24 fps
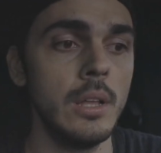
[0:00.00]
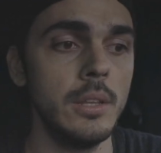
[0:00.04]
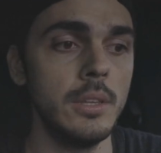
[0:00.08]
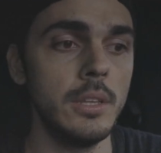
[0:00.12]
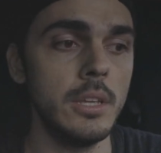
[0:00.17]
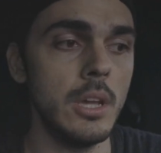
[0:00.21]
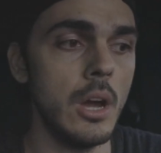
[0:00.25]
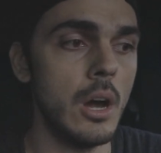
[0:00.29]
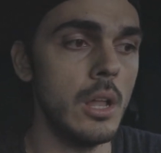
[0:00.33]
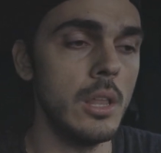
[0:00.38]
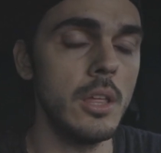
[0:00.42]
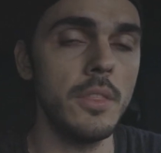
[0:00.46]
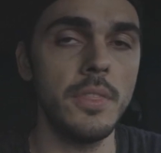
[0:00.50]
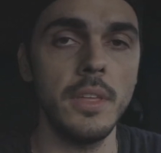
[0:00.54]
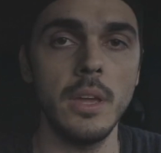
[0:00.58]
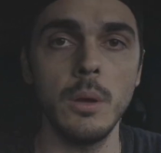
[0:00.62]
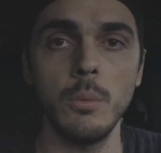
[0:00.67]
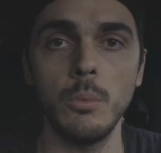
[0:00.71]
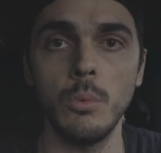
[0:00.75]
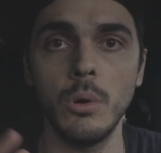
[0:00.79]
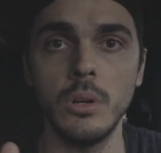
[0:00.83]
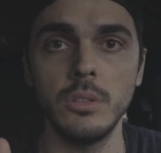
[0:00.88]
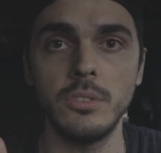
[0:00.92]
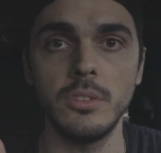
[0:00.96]
The only
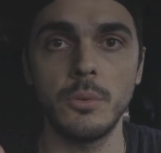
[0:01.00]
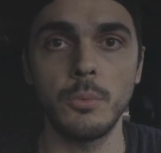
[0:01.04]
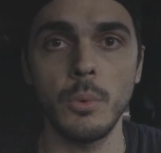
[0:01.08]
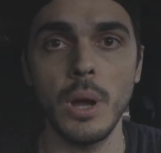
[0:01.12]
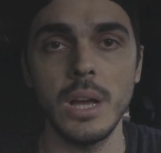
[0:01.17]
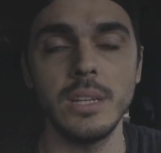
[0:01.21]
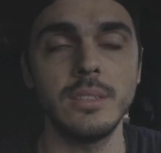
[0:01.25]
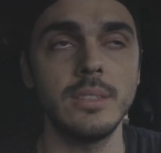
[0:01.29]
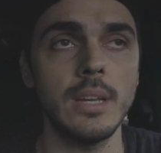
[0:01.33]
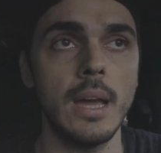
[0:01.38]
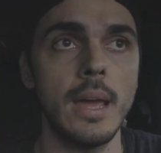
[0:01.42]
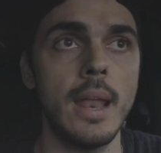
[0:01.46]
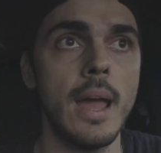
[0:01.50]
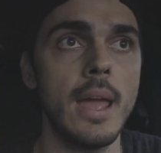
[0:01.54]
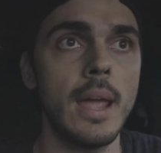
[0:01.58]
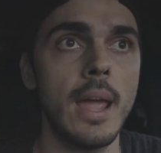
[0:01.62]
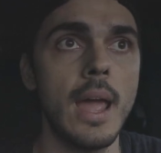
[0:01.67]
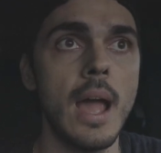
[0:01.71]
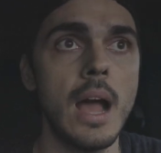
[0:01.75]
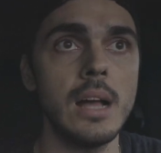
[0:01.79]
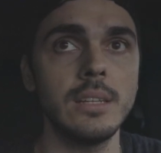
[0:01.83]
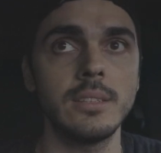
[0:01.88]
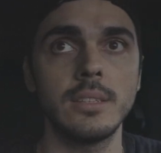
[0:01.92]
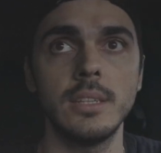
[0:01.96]
thing was the right side
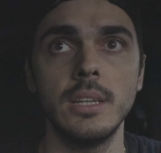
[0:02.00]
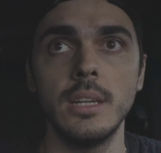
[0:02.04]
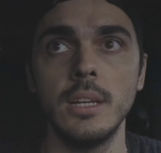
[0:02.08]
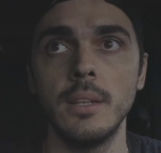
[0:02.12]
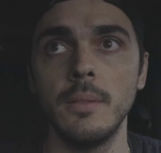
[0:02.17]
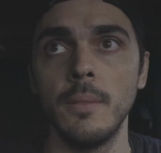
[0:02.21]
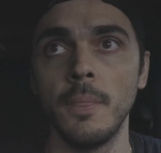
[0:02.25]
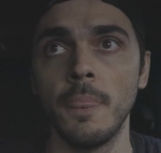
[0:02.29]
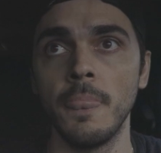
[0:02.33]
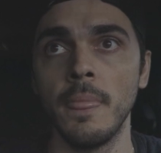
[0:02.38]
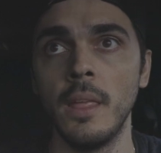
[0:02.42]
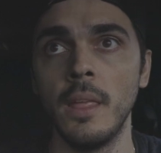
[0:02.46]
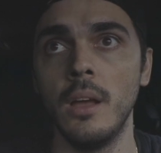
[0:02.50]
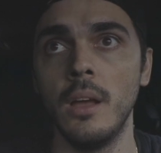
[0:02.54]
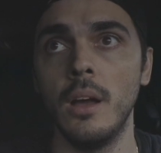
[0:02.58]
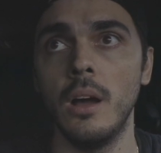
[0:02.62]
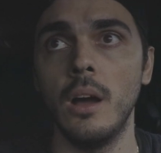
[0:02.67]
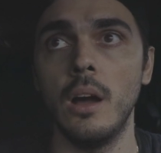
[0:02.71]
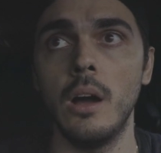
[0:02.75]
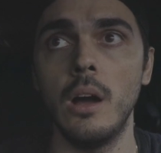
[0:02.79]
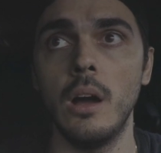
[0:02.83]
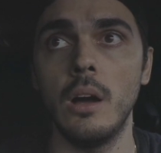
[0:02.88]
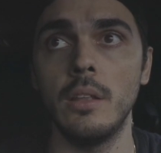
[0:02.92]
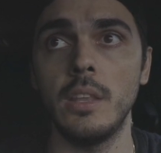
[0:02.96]
head gasket
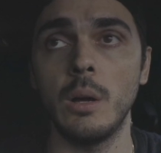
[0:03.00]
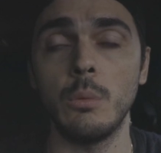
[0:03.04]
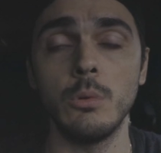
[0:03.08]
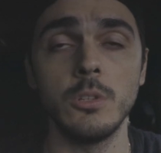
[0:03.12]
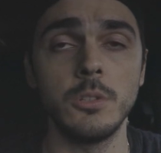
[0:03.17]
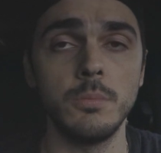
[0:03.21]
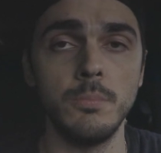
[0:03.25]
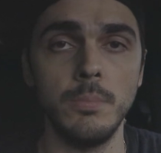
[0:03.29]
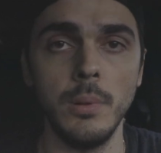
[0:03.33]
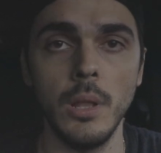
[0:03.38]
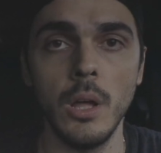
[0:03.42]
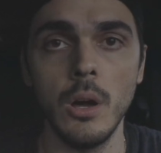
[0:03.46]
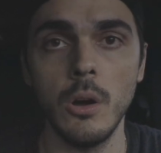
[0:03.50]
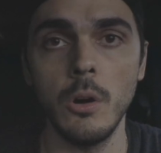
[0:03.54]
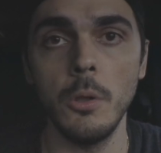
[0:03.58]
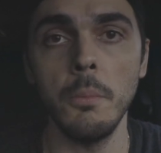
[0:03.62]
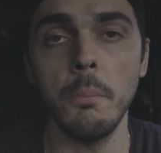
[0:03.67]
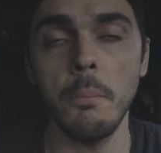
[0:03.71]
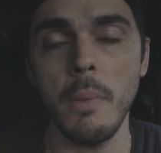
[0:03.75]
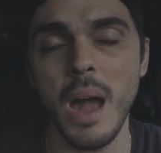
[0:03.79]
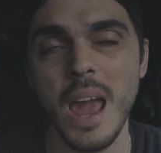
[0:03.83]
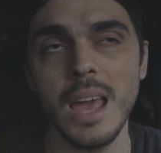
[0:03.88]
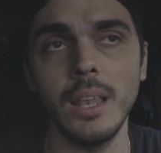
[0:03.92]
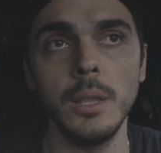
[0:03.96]
that was
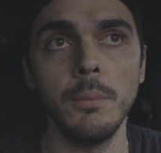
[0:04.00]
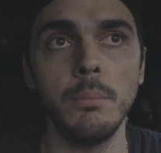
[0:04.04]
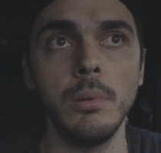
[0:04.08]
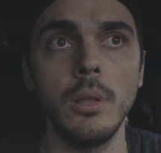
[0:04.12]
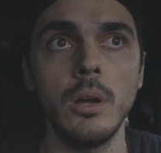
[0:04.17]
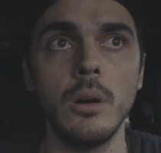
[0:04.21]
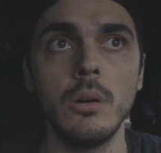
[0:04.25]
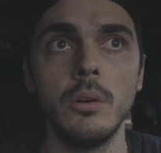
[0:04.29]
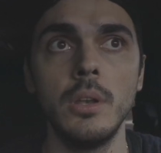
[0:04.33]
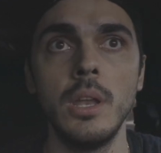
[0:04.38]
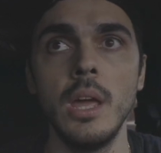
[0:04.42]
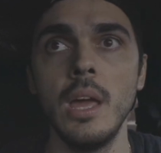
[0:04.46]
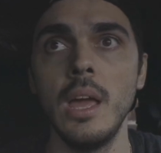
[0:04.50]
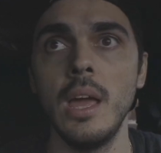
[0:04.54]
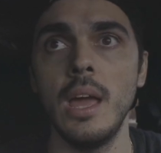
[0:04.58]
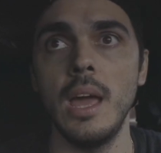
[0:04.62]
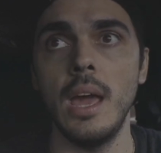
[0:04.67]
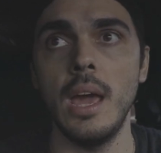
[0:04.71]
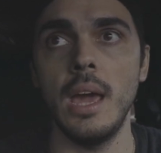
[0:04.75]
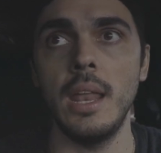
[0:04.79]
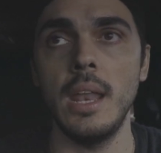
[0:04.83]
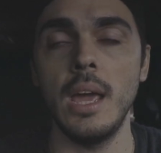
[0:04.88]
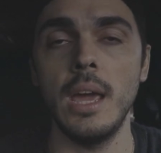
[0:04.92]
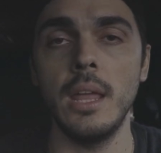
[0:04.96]
blown, mildly blown.
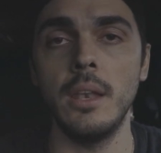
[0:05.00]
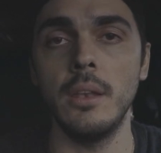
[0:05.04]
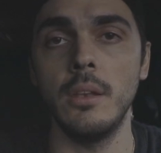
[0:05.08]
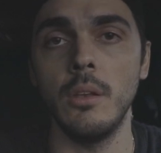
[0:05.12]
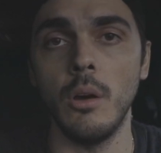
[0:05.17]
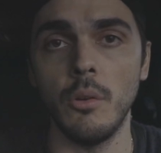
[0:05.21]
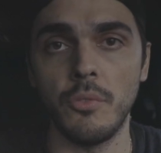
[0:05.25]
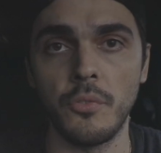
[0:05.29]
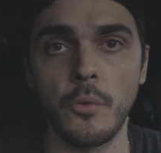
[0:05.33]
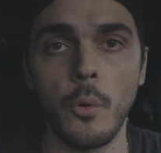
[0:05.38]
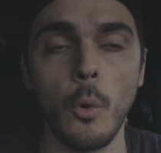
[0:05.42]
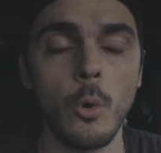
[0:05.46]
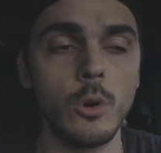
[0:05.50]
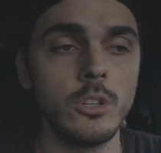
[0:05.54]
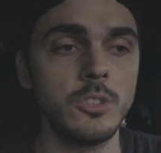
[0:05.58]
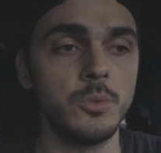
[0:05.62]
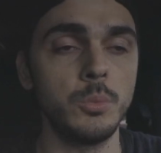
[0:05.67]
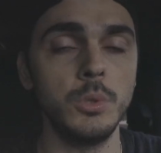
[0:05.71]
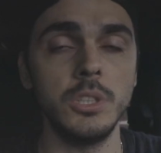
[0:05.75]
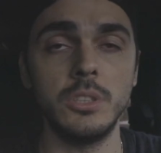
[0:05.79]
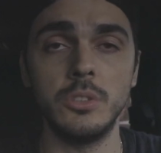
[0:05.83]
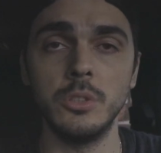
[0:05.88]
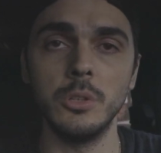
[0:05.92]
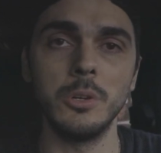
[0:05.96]
And then of
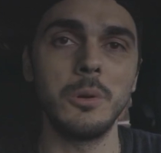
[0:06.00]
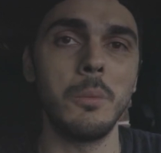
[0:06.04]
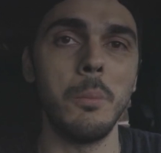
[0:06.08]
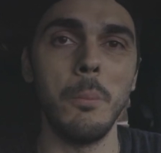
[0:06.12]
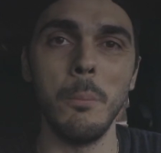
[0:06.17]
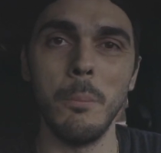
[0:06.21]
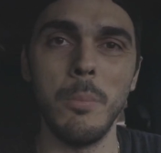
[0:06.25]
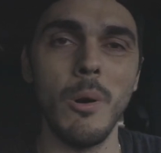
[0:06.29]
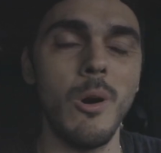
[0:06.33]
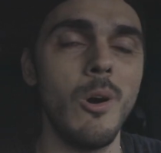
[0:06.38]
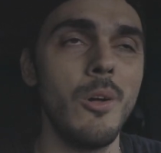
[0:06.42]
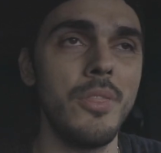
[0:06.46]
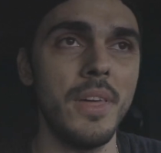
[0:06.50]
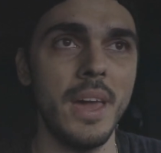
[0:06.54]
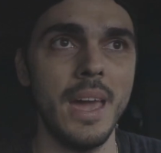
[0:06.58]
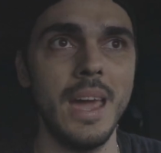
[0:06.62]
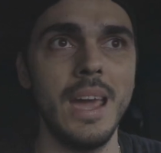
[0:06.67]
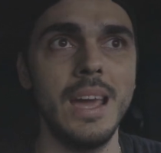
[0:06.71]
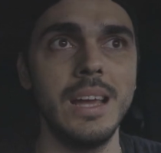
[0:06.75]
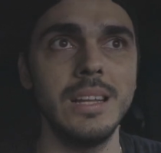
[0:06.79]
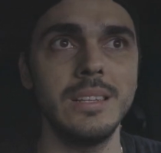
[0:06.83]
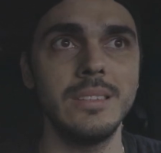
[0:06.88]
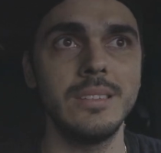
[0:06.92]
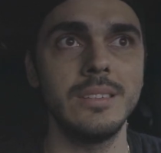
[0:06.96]
course we took both
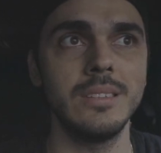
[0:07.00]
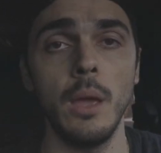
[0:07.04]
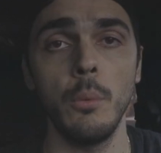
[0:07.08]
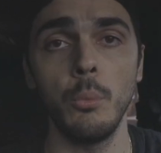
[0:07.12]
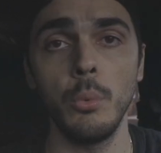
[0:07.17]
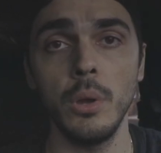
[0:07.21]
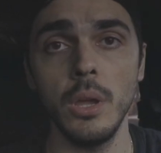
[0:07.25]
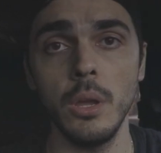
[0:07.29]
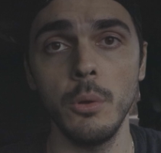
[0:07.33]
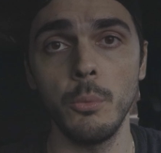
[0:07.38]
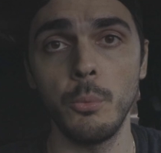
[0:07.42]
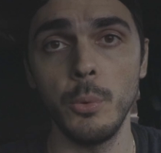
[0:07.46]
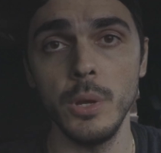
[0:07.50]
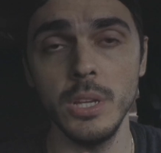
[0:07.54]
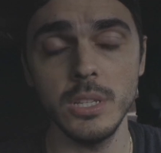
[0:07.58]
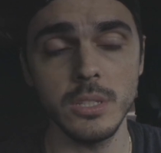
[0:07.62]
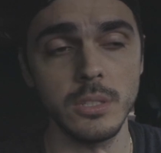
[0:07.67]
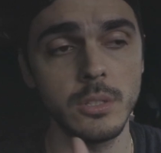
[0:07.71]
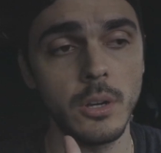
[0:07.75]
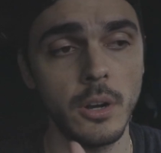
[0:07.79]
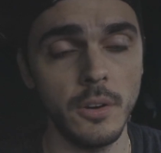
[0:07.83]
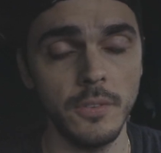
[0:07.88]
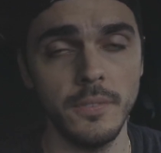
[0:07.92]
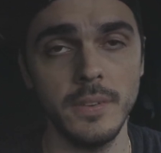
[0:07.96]
heads and we
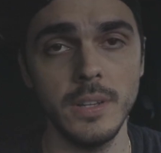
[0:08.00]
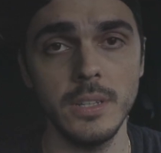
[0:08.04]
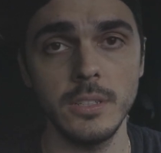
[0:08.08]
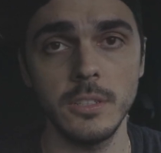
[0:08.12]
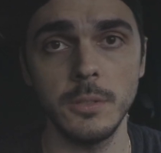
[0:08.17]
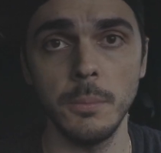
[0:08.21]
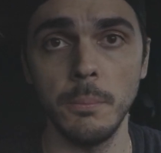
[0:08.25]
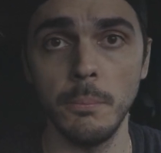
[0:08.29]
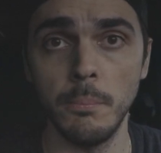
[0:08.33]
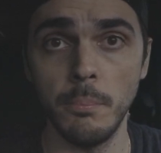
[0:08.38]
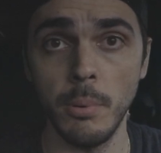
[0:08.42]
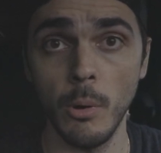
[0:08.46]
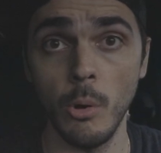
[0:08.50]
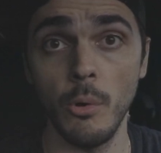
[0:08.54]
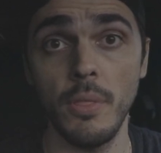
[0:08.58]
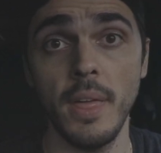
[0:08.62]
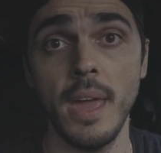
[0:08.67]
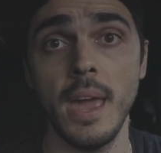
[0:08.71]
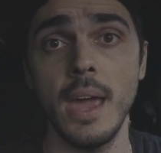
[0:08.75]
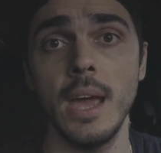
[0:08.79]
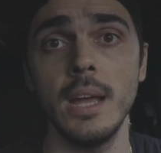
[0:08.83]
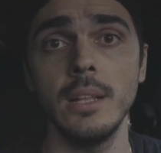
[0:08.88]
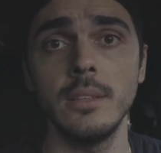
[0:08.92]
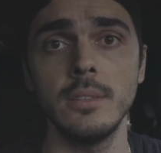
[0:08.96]
resurfaced both
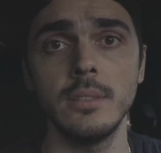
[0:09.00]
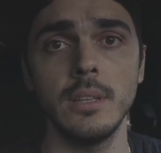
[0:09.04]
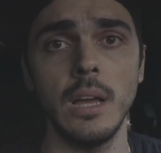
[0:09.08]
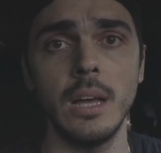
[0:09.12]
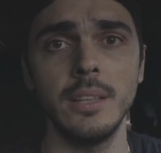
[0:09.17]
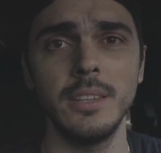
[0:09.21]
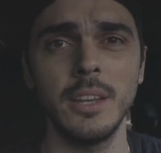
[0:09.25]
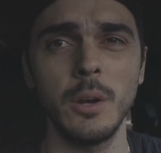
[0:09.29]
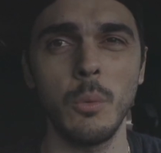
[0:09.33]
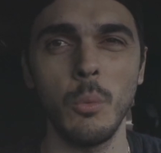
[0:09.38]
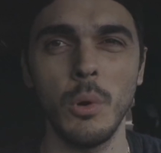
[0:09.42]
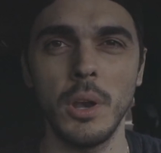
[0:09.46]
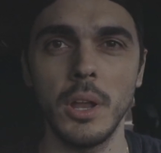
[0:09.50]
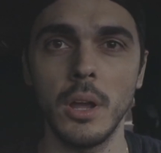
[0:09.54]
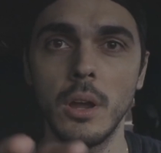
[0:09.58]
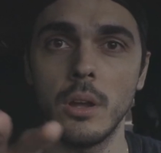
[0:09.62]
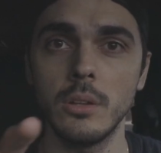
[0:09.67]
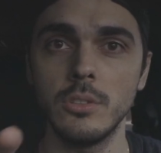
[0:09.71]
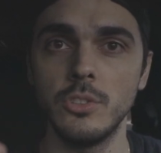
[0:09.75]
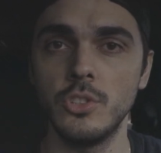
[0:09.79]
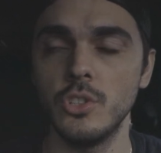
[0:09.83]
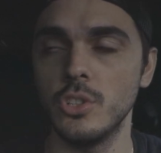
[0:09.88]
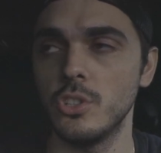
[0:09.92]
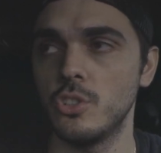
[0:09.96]
heads. I didn't want
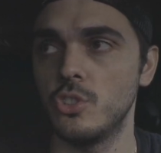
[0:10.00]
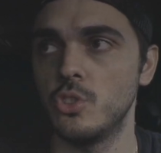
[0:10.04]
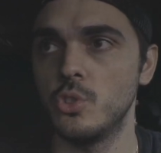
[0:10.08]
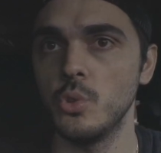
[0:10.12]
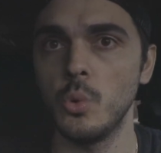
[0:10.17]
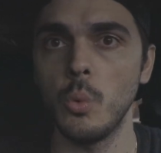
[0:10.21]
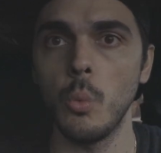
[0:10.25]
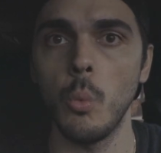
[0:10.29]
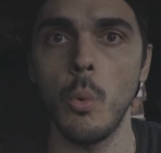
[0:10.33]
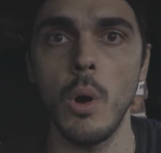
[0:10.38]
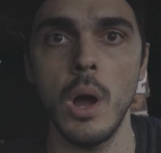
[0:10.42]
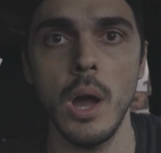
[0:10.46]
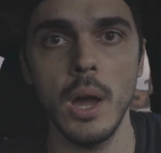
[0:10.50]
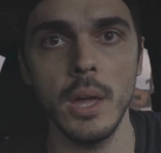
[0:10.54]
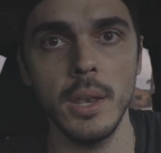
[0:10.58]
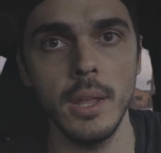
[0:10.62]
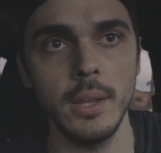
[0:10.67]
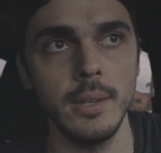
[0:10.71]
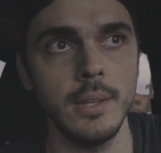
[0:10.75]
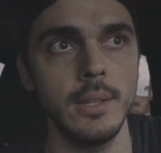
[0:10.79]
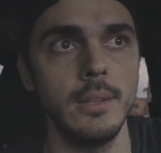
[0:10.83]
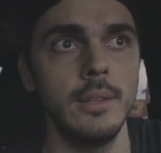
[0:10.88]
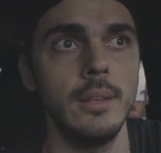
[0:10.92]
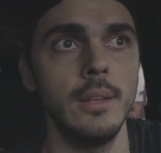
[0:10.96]
to just do one
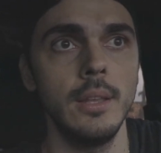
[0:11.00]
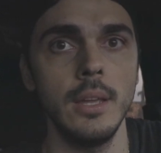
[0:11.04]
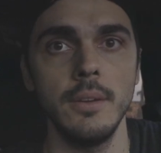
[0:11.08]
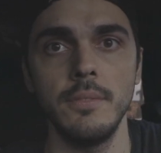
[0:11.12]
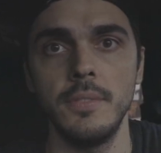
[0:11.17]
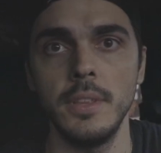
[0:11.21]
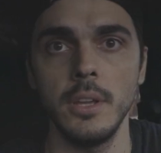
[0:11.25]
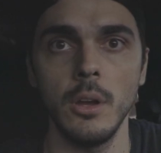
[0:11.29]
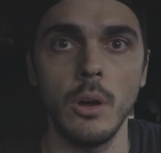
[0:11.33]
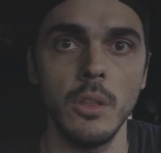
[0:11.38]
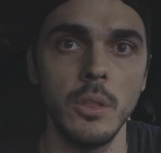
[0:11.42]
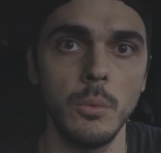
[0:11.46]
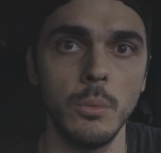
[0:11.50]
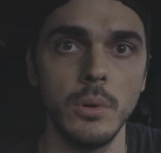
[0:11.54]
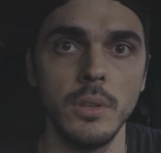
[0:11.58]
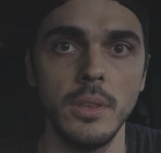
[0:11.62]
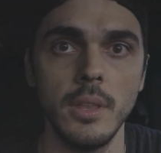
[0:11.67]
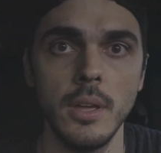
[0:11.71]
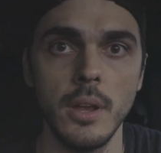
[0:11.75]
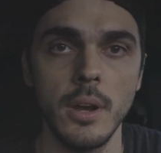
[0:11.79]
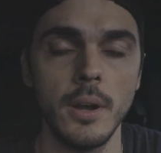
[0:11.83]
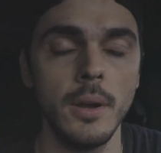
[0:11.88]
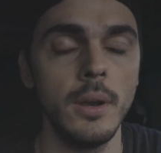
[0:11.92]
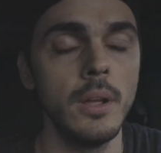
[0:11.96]
and then leave the other
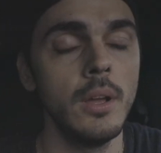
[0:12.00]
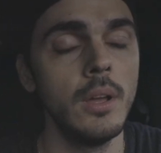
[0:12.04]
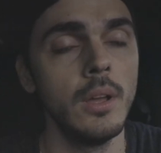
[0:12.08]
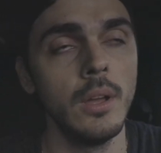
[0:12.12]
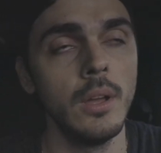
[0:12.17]
one there,